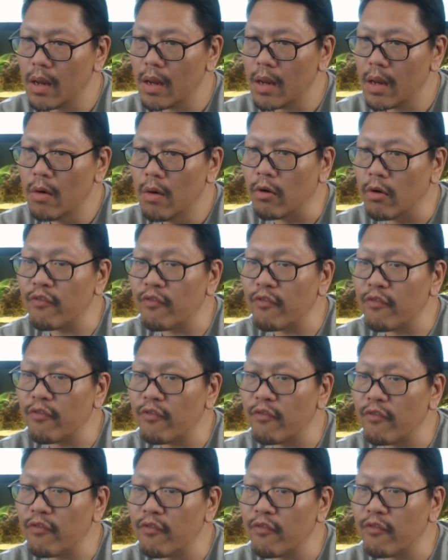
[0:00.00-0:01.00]
What
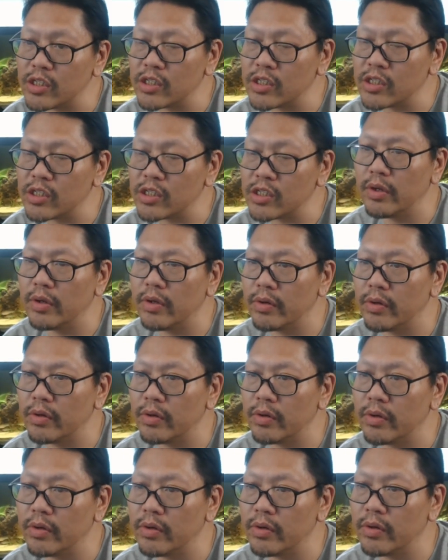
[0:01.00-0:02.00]
fertilizers do you use
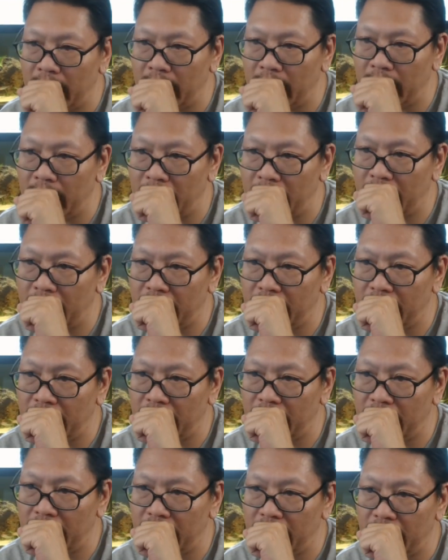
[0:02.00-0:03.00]
and
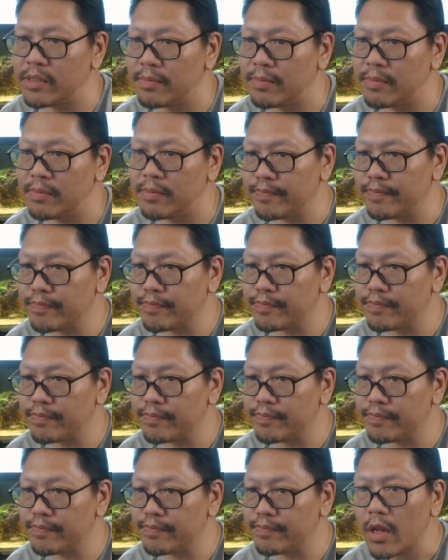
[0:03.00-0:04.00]
what regimen?
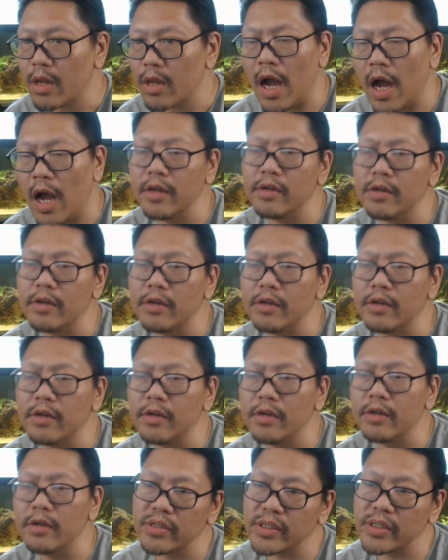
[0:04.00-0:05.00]
I use EI
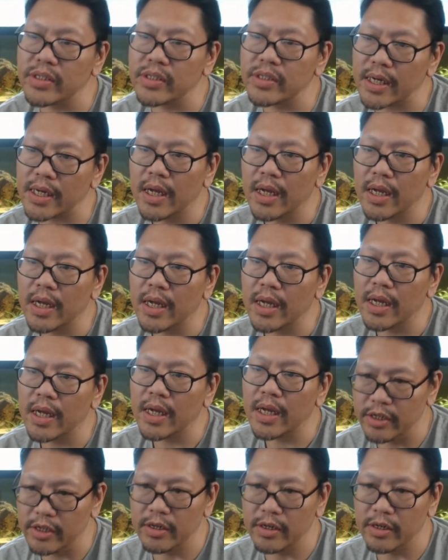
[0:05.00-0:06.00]
dosing.
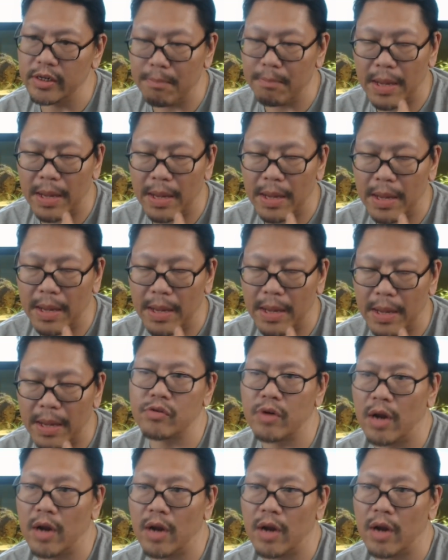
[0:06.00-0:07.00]
I mainly use
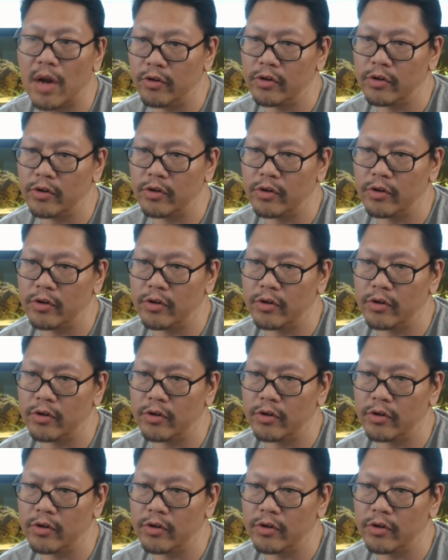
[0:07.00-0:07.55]
dry ferts.